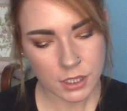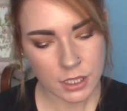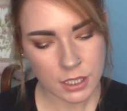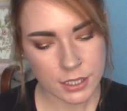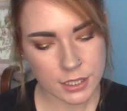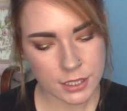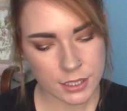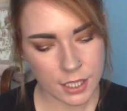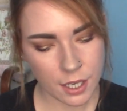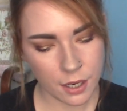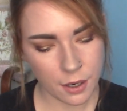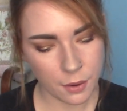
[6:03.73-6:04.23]

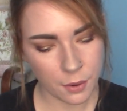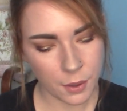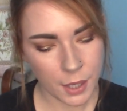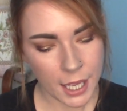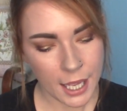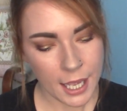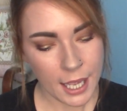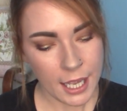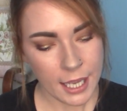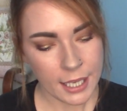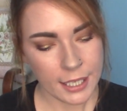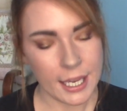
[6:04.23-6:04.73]
So
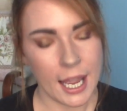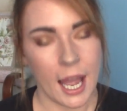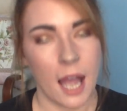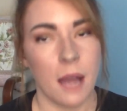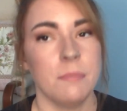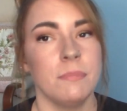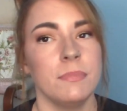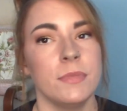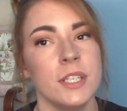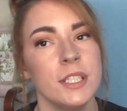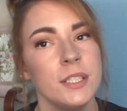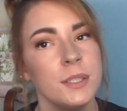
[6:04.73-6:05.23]
yeah,
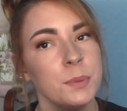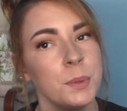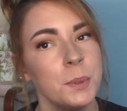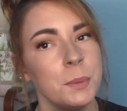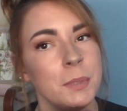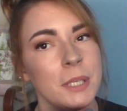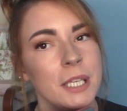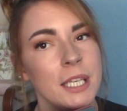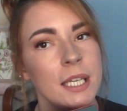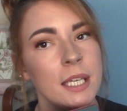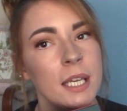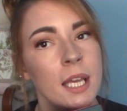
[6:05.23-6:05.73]
this will
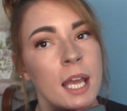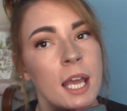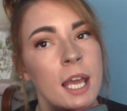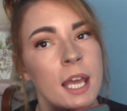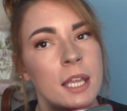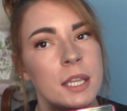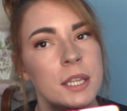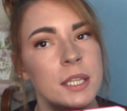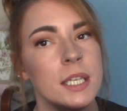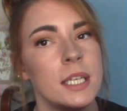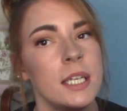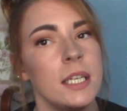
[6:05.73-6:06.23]
be
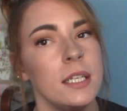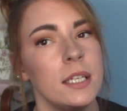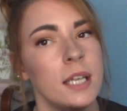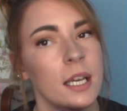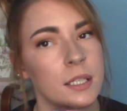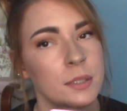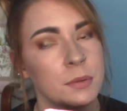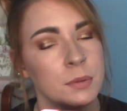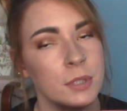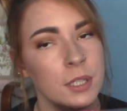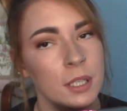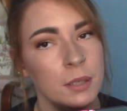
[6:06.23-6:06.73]
the
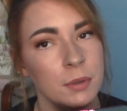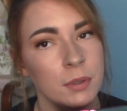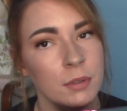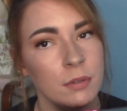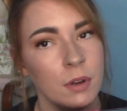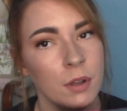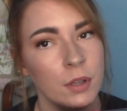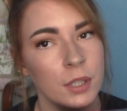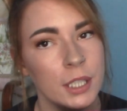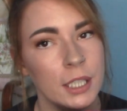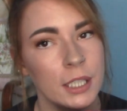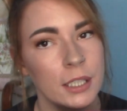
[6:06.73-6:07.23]
next one that we
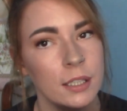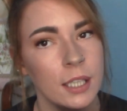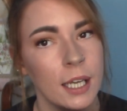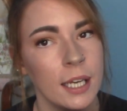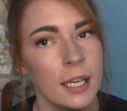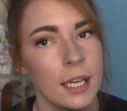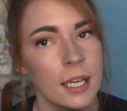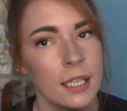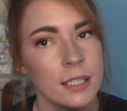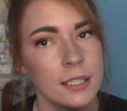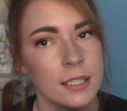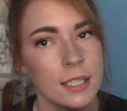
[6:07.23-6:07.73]
roll in.
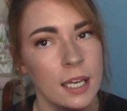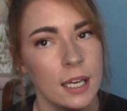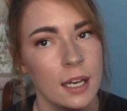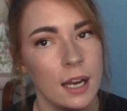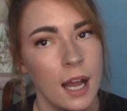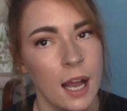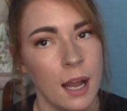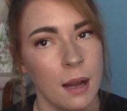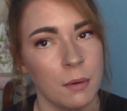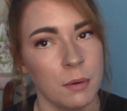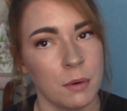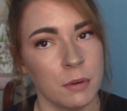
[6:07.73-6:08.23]
Like I said,
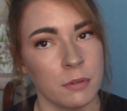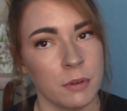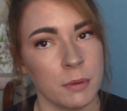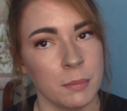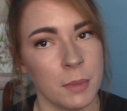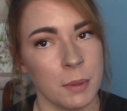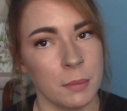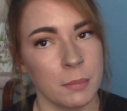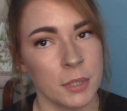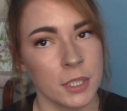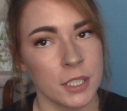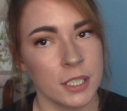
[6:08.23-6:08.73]
I will
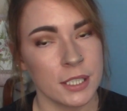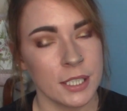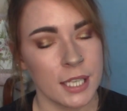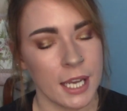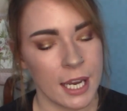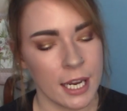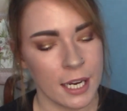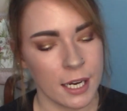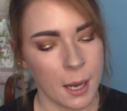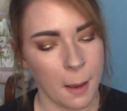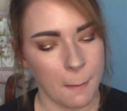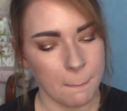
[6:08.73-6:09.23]
remember to
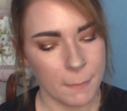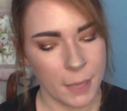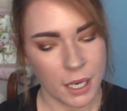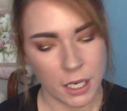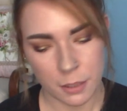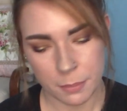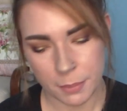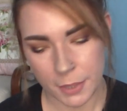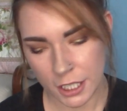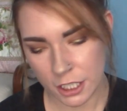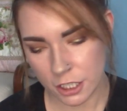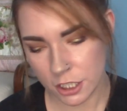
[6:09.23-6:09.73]
take
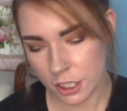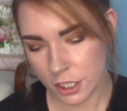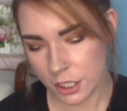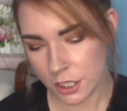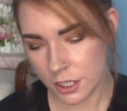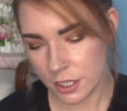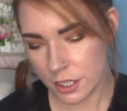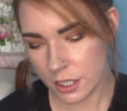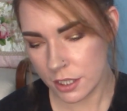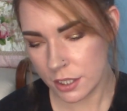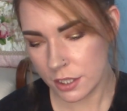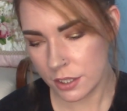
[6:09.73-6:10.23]
better pictures.
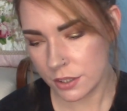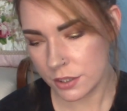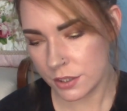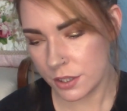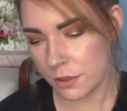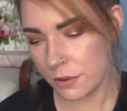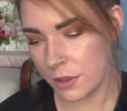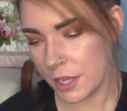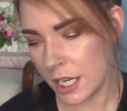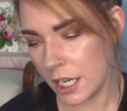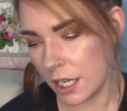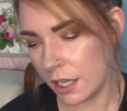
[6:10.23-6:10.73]

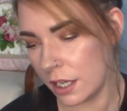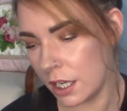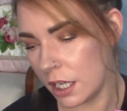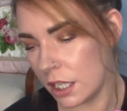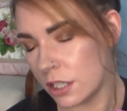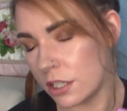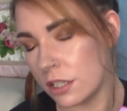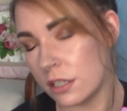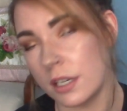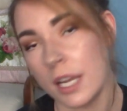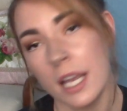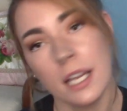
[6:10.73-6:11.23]
So then
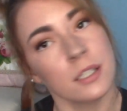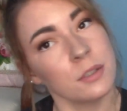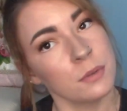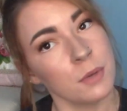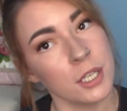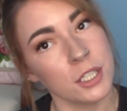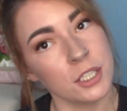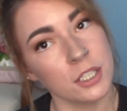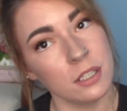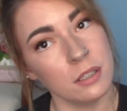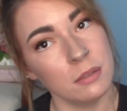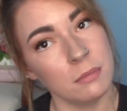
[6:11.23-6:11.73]
your next
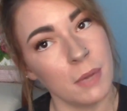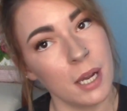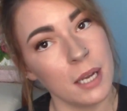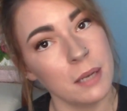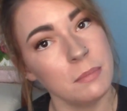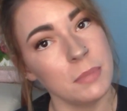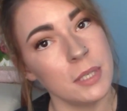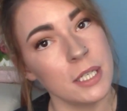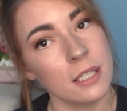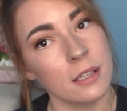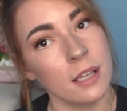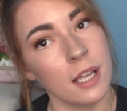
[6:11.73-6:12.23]
question
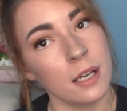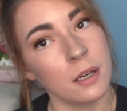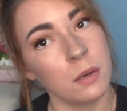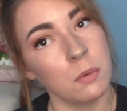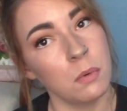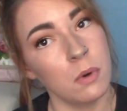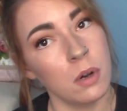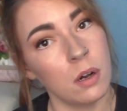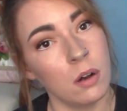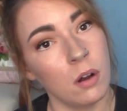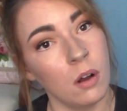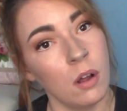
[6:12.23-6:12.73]
might be like,
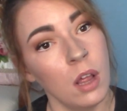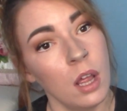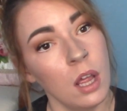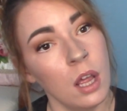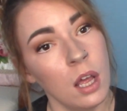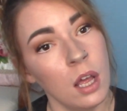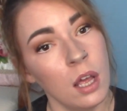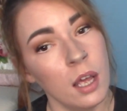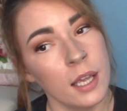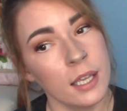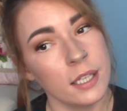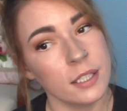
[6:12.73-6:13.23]
well,
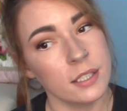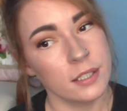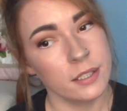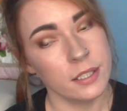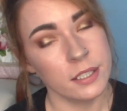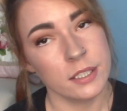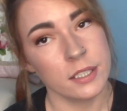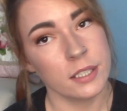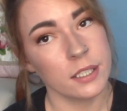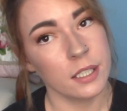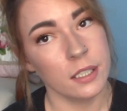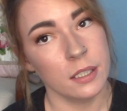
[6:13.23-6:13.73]
is
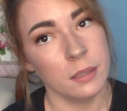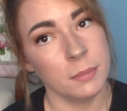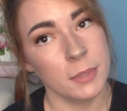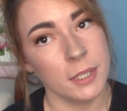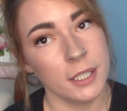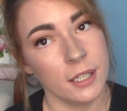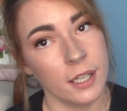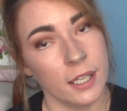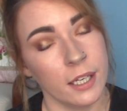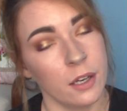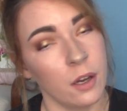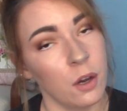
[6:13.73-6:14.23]
this gonna be
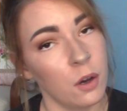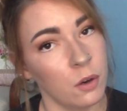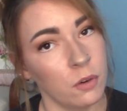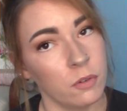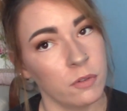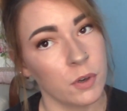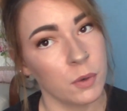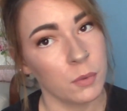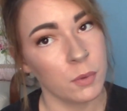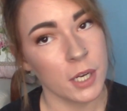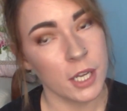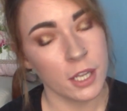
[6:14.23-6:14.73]
like
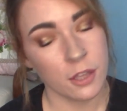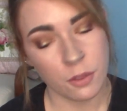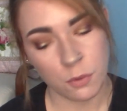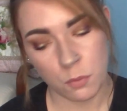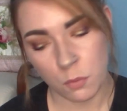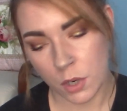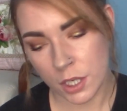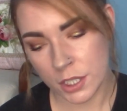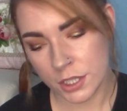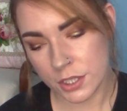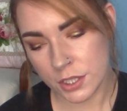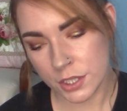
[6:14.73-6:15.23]
over with
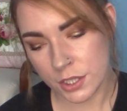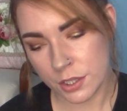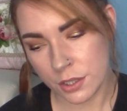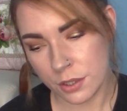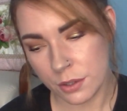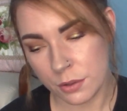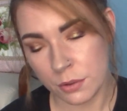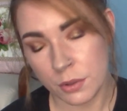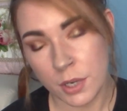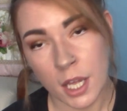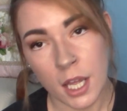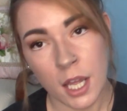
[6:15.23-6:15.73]
once
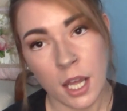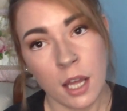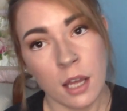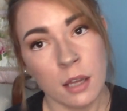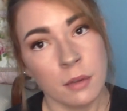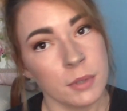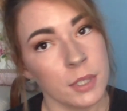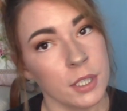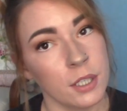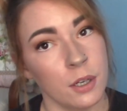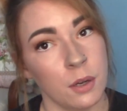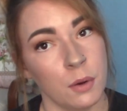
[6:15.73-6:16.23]
you,
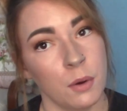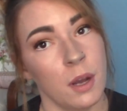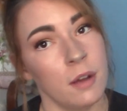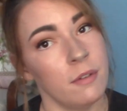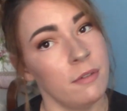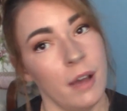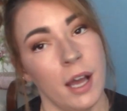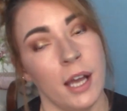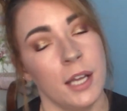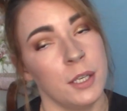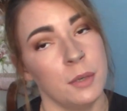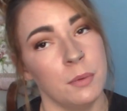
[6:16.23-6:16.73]
you know,
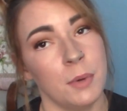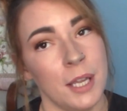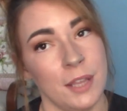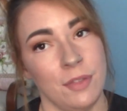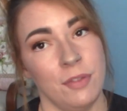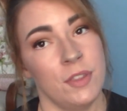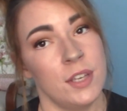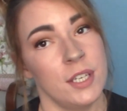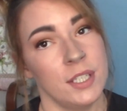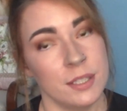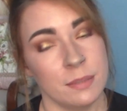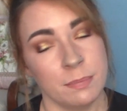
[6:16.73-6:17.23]

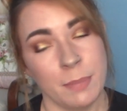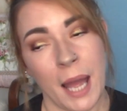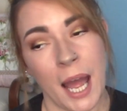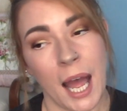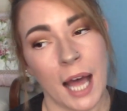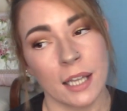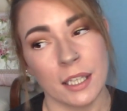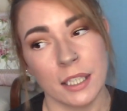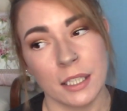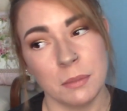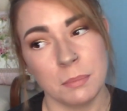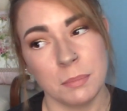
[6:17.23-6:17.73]
evaluate this
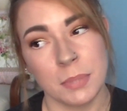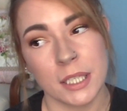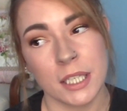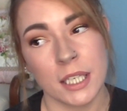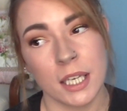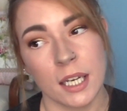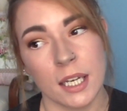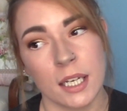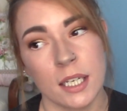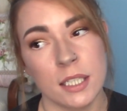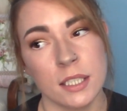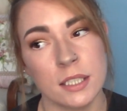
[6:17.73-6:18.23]
palette,
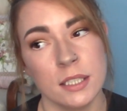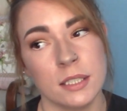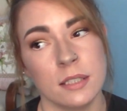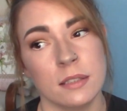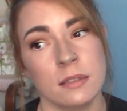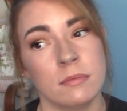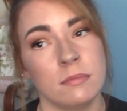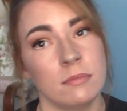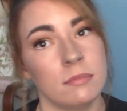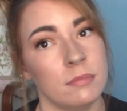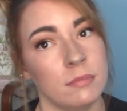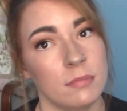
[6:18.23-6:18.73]
because
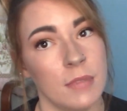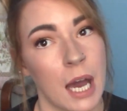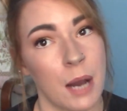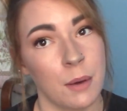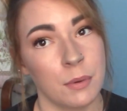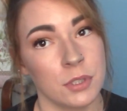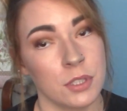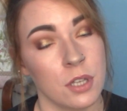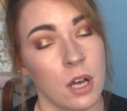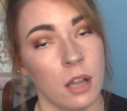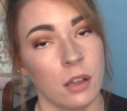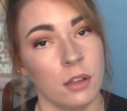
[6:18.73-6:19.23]
that
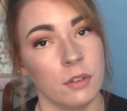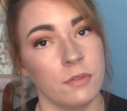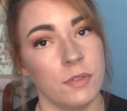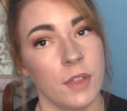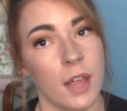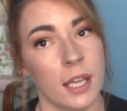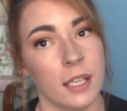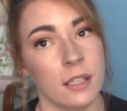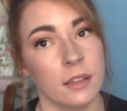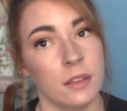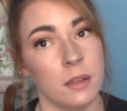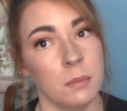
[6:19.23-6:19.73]
was all of
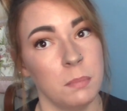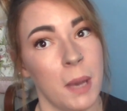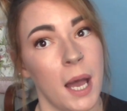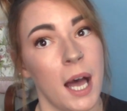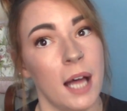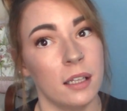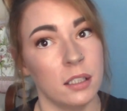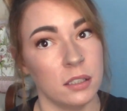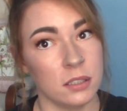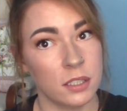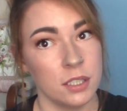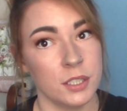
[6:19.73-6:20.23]
like the
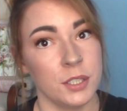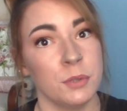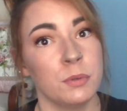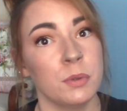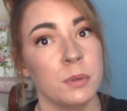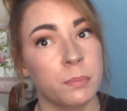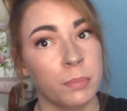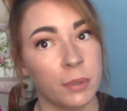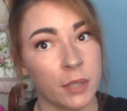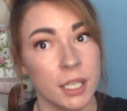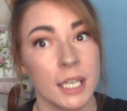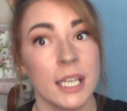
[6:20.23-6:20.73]
palettes that you
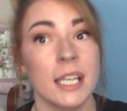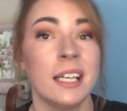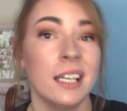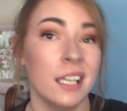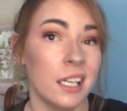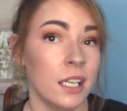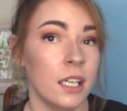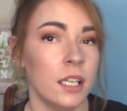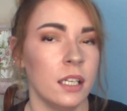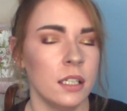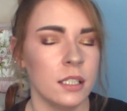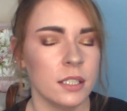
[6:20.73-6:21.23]
were bringing
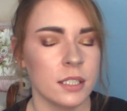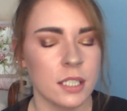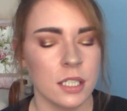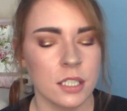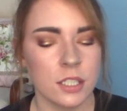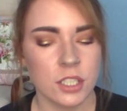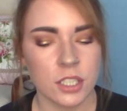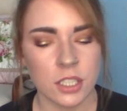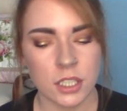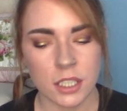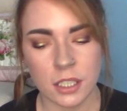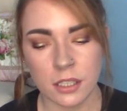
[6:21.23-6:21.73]
in
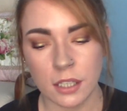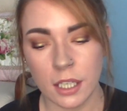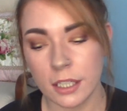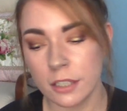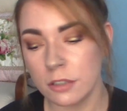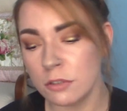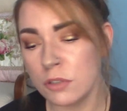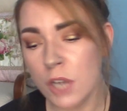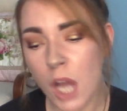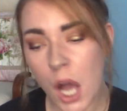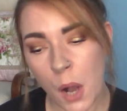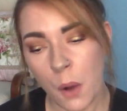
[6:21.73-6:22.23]
essentially?
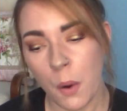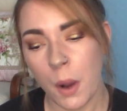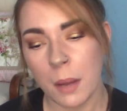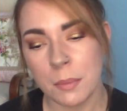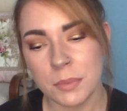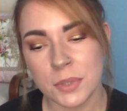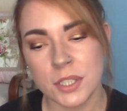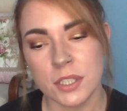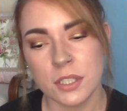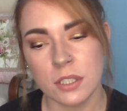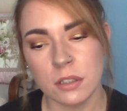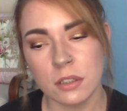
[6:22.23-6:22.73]
Like, no, I'm
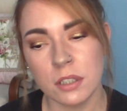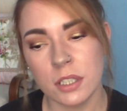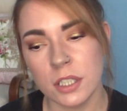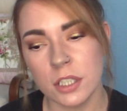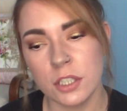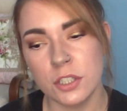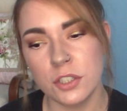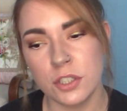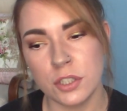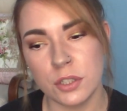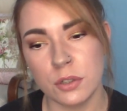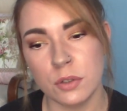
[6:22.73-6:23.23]
still
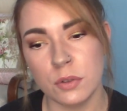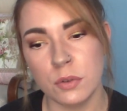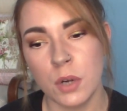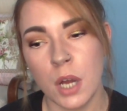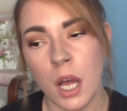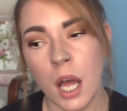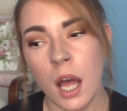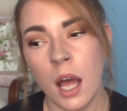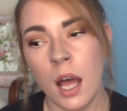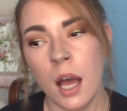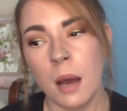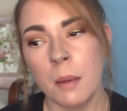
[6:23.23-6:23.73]
gonna do
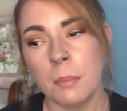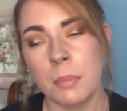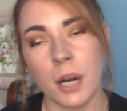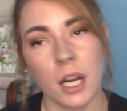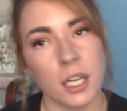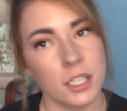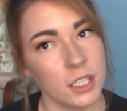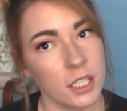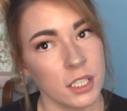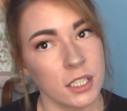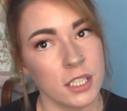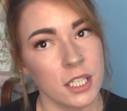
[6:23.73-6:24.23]

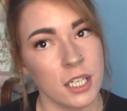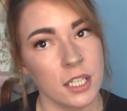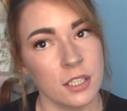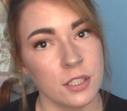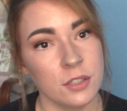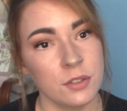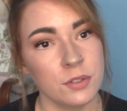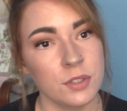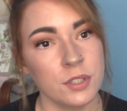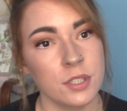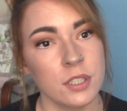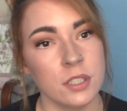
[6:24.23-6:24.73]
Project 10
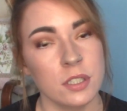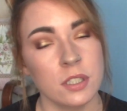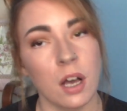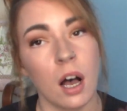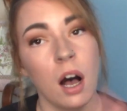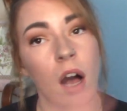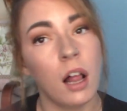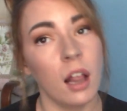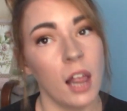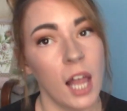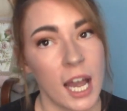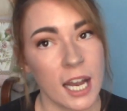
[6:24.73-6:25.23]
Uses
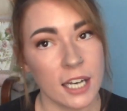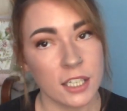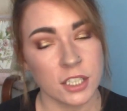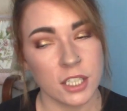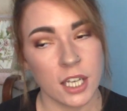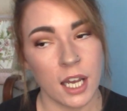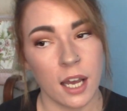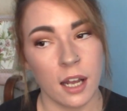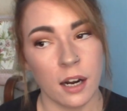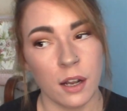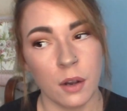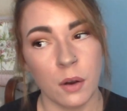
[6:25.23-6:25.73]
all
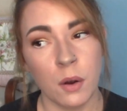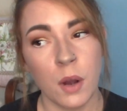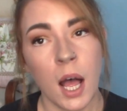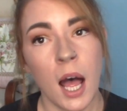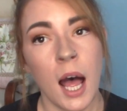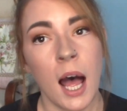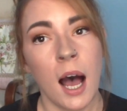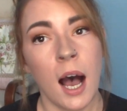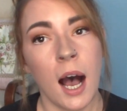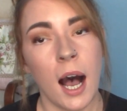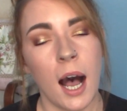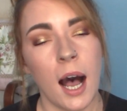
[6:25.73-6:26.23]
eyeshadow.
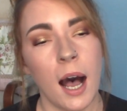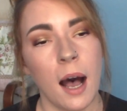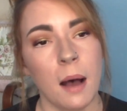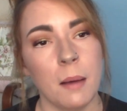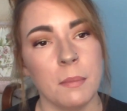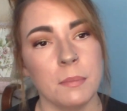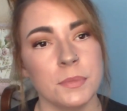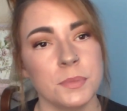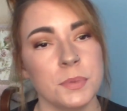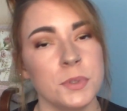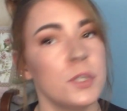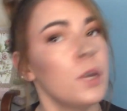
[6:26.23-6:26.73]

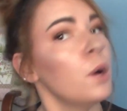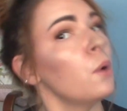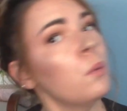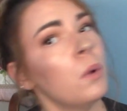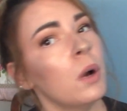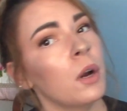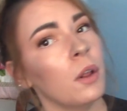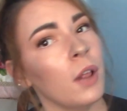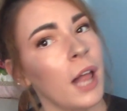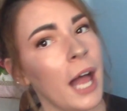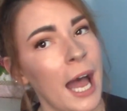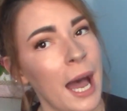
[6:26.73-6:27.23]
So
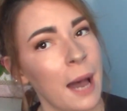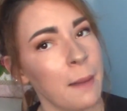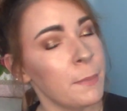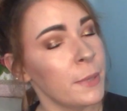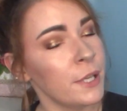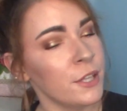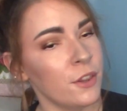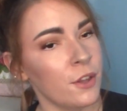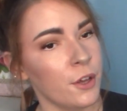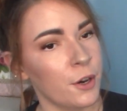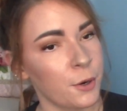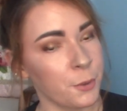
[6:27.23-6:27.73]
what'll
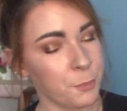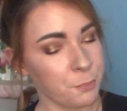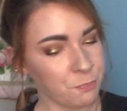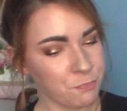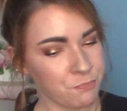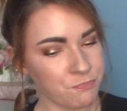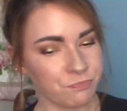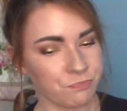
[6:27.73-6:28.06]
happen though